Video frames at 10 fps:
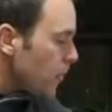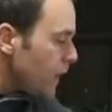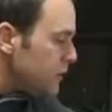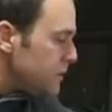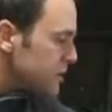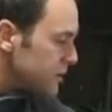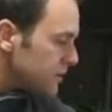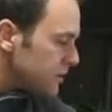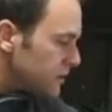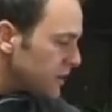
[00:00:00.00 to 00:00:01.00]
It was a
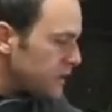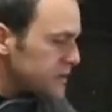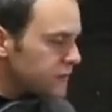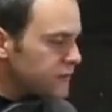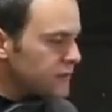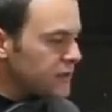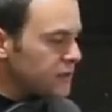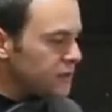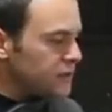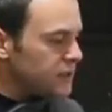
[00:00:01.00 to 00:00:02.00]
difficult case. I felt like
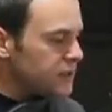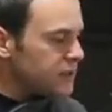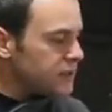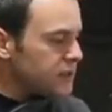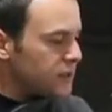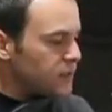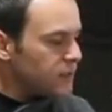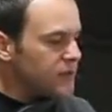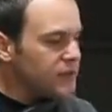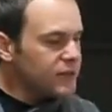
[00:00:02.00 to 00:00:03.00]
we didn't
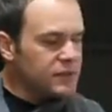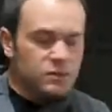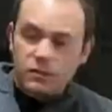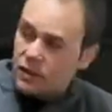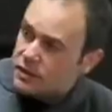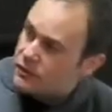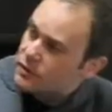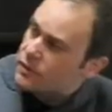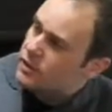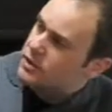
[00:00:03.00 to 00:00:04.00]
get as much
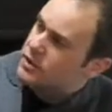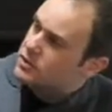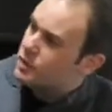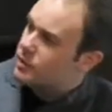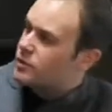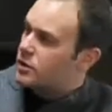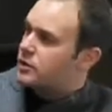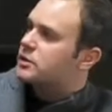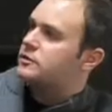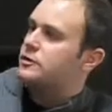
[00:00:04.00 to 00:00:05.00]
information as maybe we
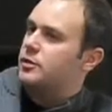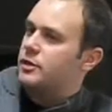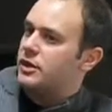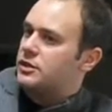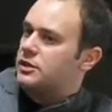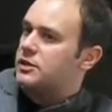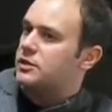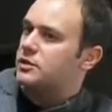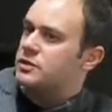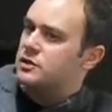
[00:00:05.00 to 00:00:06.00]
could have from the patient.
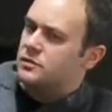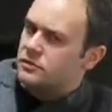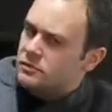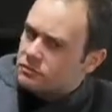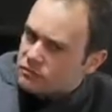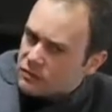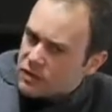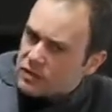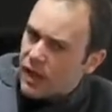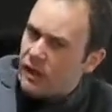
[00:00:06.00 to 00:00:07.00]

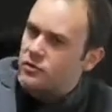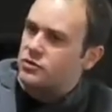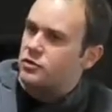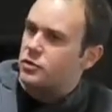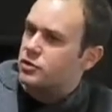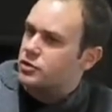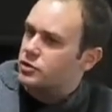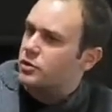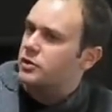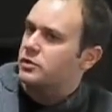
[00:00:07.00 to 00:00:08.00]
His answers were
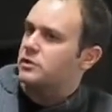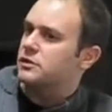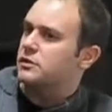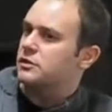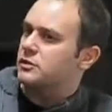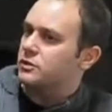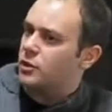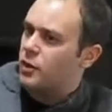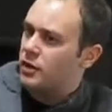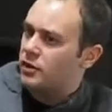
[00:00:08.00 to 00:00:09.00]
short and
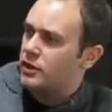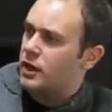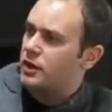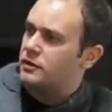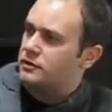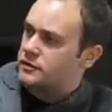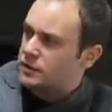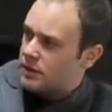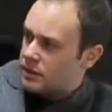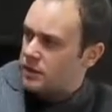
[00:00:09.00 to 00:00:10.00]
required a lot of
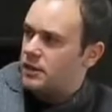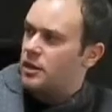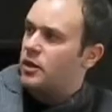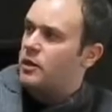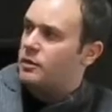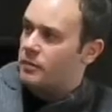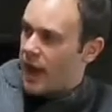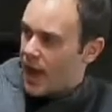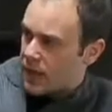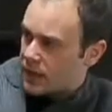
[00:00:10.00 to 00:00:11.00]
going
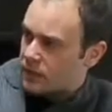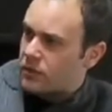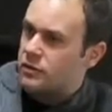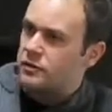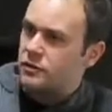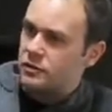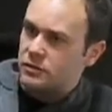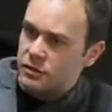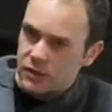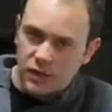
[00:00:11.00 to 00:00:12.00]
back over and
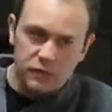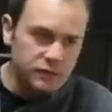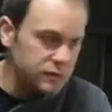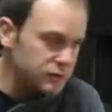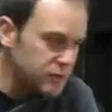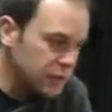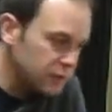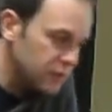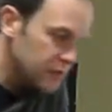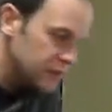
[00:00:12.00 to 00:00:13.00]
really kind of
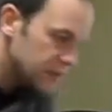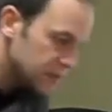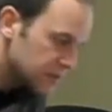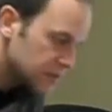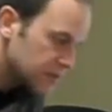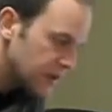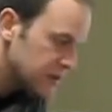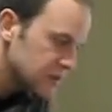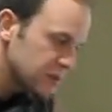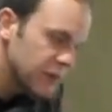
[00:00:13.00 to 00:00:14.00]
like pulling teeth
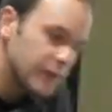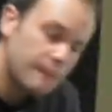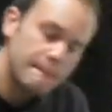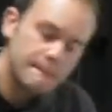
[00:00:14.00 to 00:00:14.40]
sometimes, but